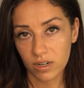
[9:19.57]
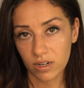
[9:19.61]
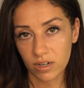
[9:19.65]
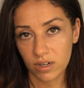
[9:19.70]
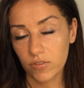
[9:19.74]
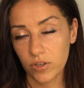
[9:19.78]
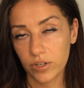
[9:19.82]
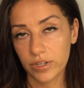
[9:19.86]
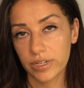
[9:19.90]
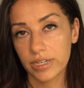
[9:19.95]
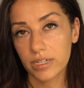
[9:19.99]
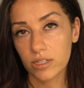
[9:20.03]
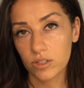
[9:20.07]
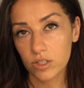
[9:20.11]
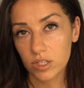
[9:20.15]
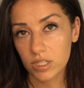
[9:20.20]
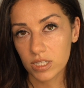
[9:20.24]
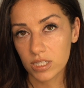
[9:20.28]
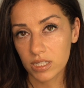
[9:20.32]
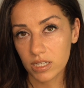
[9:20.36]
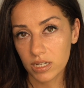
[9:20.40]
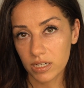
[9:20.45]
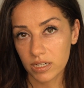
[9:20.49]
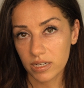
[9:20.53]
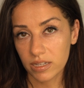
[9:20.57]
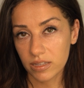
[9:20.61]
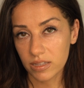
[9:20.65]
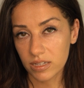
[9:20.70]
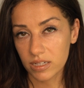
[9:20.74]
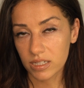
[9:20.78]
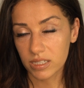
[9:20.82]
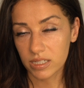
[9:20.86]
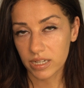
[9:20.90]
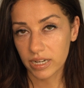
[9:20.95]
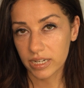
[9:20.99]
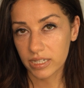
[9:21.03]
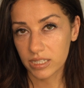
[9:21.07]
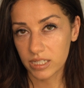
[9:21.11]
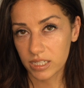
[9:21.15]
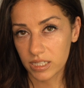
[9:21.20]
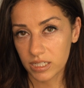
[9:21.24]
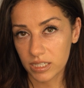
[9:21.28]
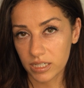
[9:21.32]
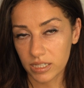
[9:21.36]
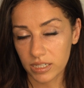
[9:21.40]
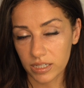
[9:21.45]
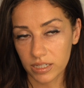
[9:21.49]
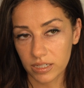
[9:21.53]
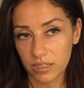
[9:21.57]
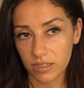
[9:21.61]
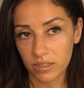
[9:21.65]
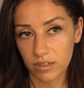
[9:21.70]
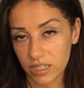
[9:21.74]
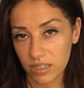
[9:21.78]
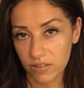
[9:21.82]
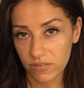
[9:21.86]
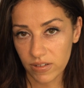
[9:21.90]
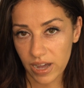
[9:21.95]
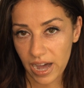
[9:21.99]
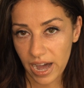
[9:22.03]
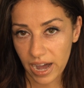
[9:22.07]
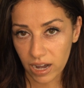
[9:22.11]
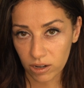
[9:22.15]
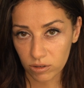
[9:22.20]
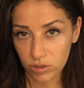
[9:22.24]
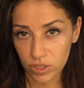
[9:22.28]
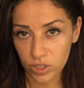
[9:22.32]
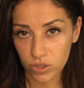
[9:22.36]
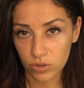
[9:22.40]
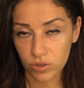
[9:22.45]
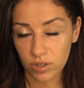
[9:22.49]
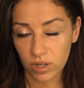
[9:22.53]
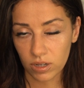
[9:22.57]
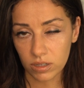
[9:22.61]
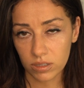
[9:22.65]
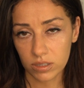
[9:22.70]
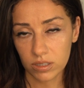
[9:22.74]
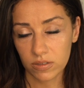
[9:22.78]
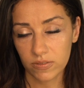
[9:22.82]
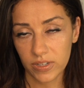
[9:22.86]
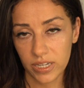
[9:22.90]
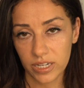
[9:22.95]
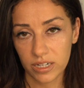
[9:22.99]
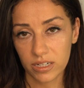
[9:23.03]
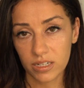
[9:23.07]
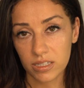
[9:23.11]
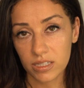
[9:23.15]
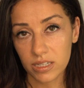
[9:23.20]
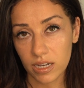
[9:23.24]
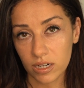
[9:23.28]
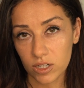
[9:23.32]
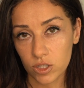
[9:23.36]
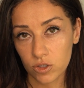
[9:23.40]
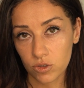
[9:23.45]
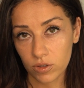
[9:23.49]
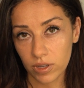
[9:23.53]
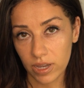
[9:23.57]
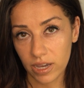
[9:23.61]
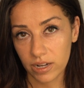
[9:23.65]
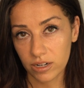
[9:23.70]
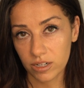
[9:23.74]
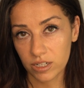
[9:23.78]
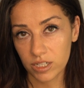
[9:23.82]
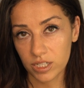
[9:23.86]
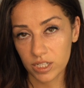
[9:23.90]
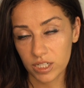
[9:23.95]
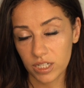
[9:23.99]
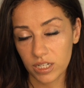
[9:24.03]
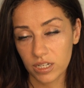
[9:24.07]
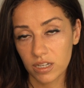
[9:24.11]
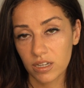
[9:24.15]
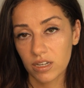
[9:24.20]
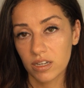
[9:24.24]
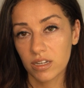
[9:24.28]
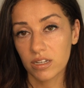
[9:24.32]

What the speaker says: If you're interested in this idea of how to cultivate your sexual energy,